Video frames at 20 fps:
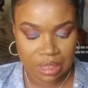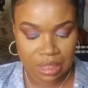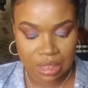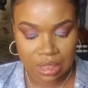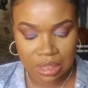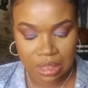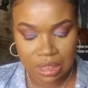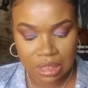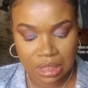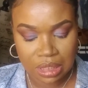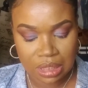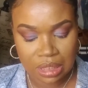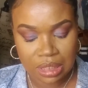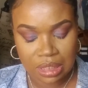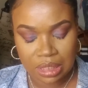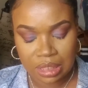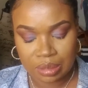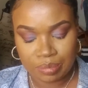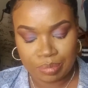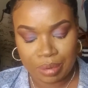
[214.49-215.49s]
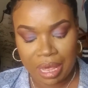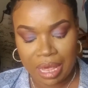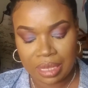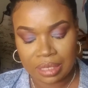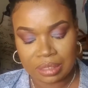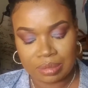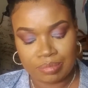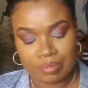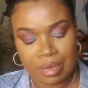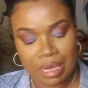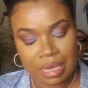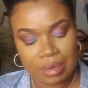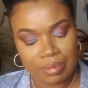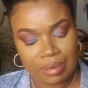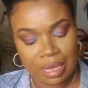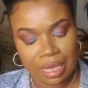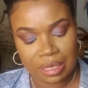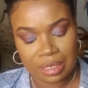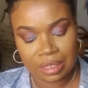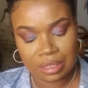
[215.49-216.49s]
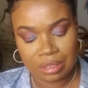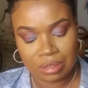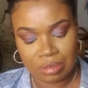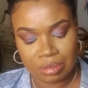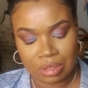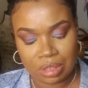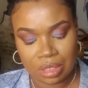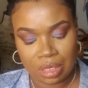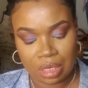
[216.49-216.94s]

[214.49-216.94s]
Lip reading: because it's still in this box. Maybe I didn't use it.